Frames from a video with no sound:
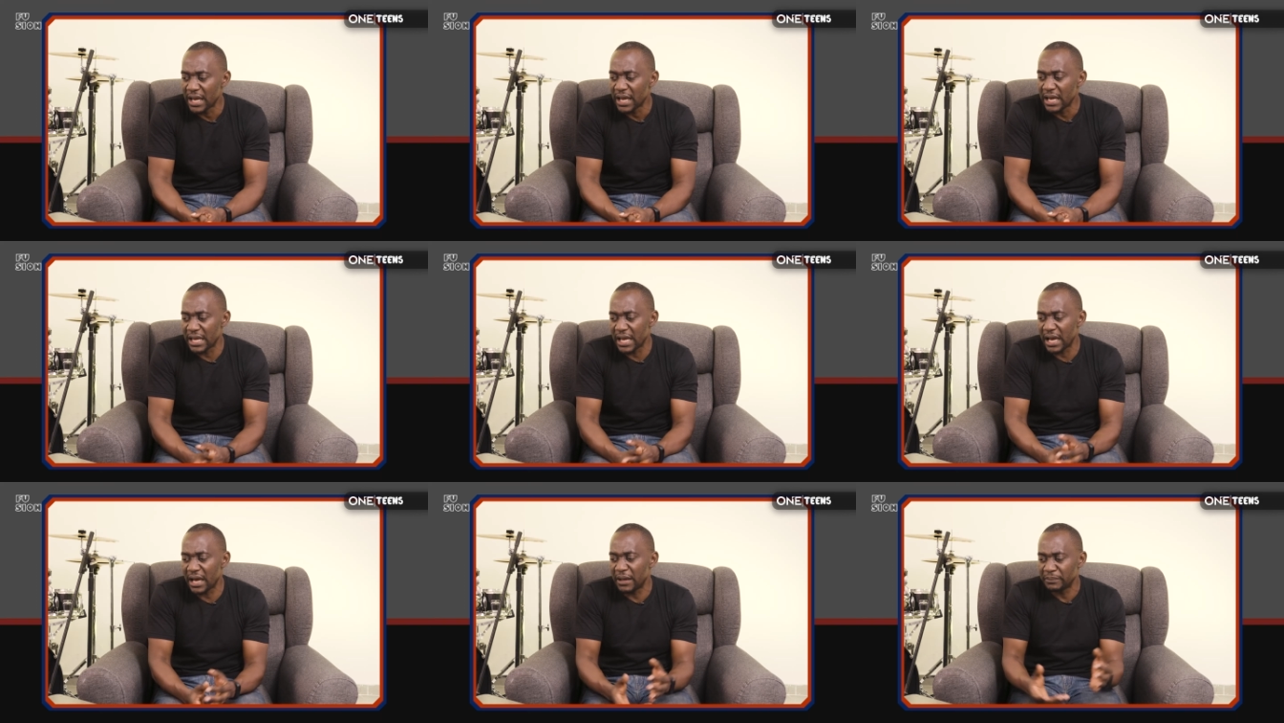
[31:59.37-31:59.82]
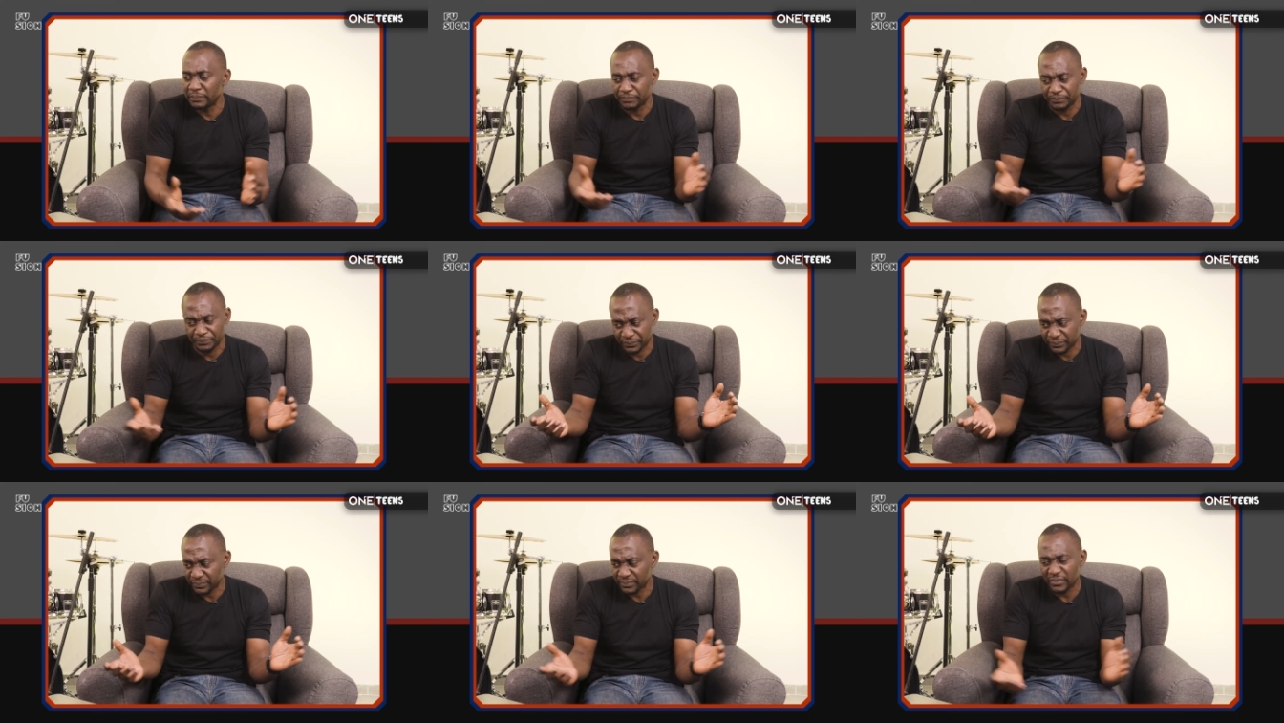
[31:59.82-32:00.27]

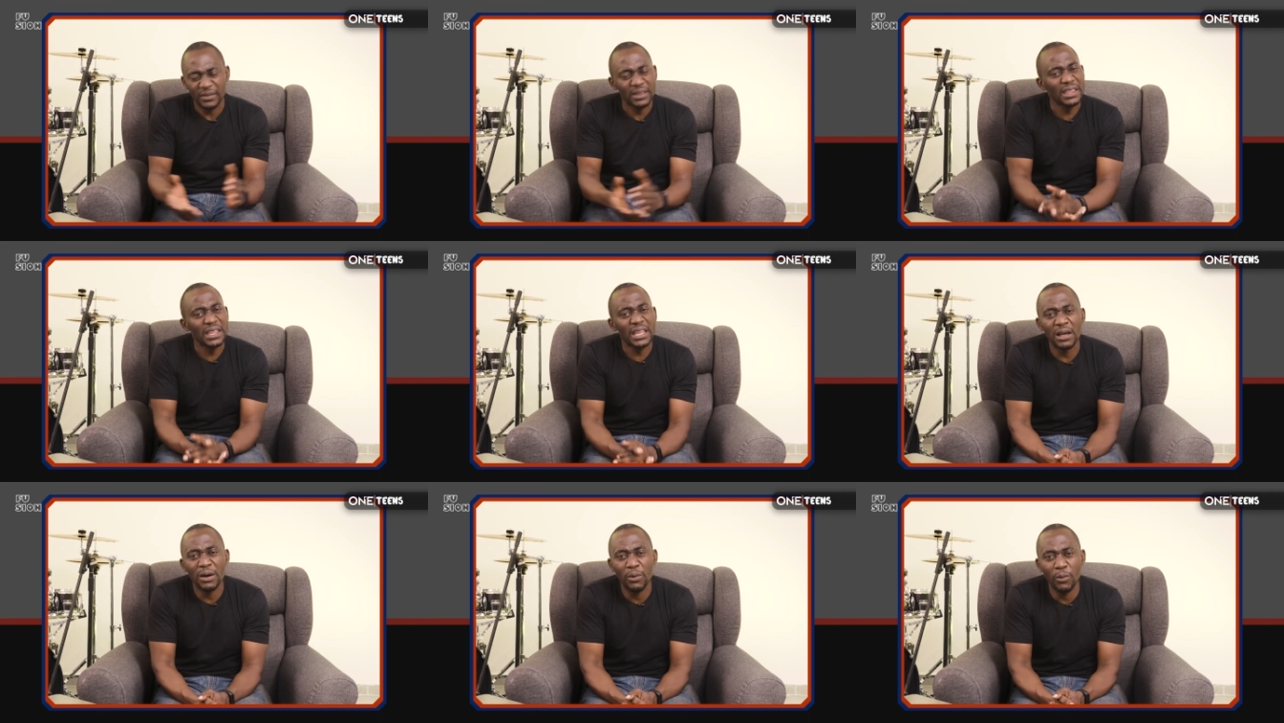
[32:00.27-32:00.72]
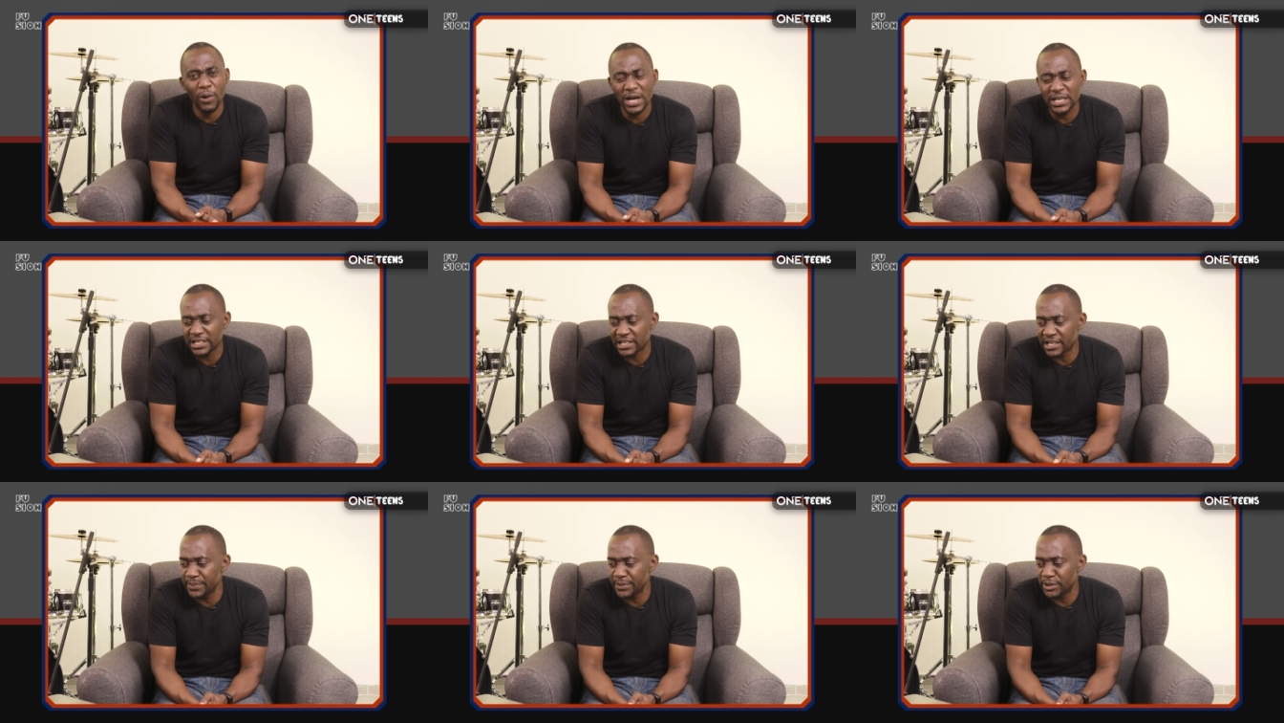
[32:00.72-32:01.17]
Yeah? One
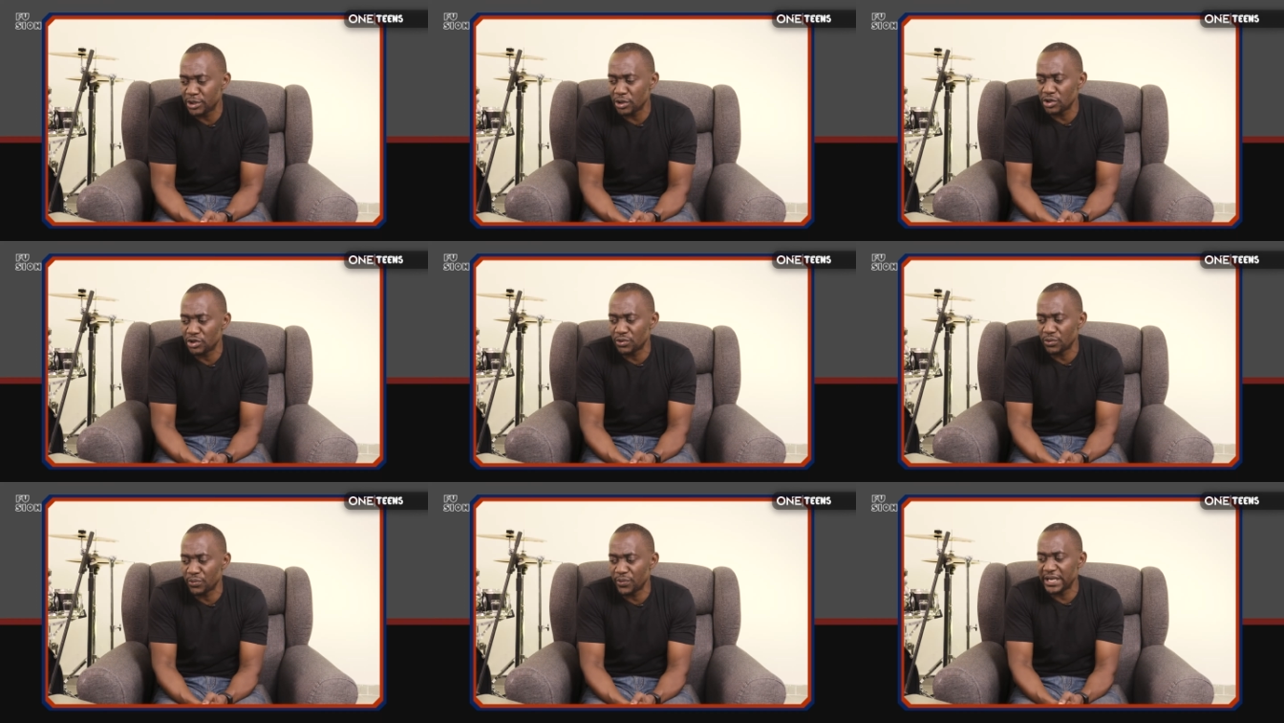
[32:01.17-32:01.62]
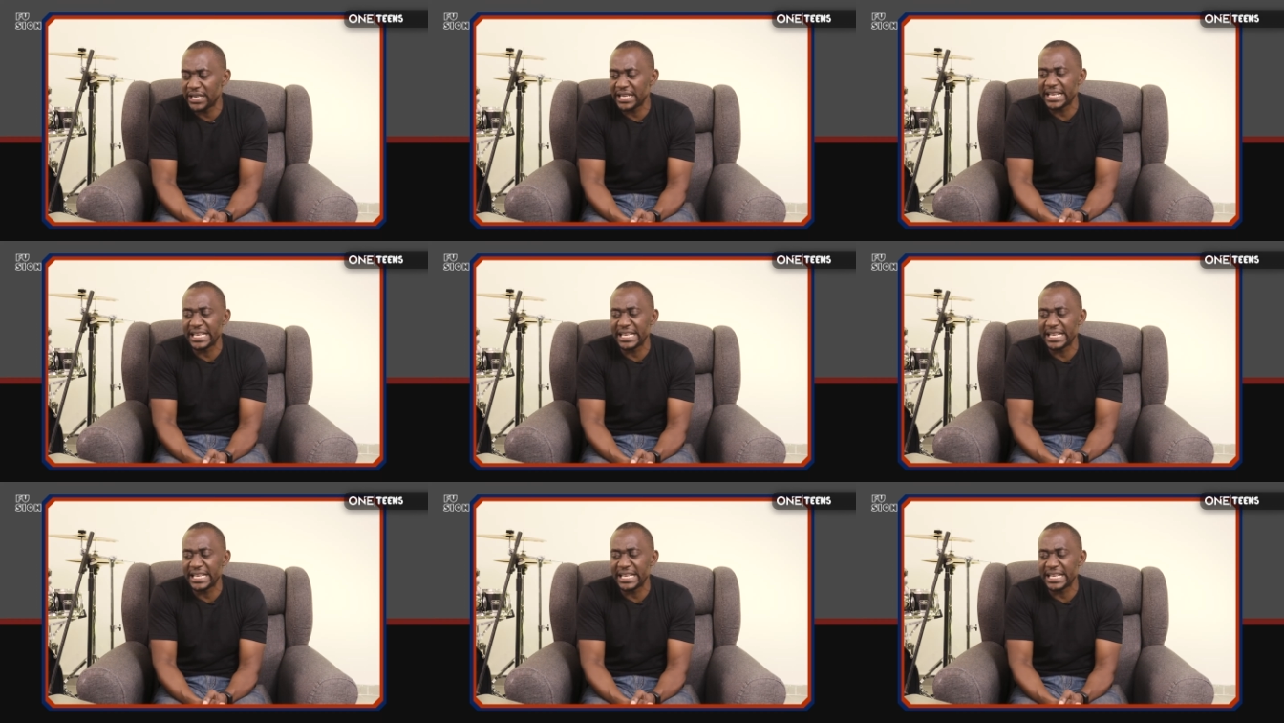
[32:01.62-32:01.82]
scripture you should read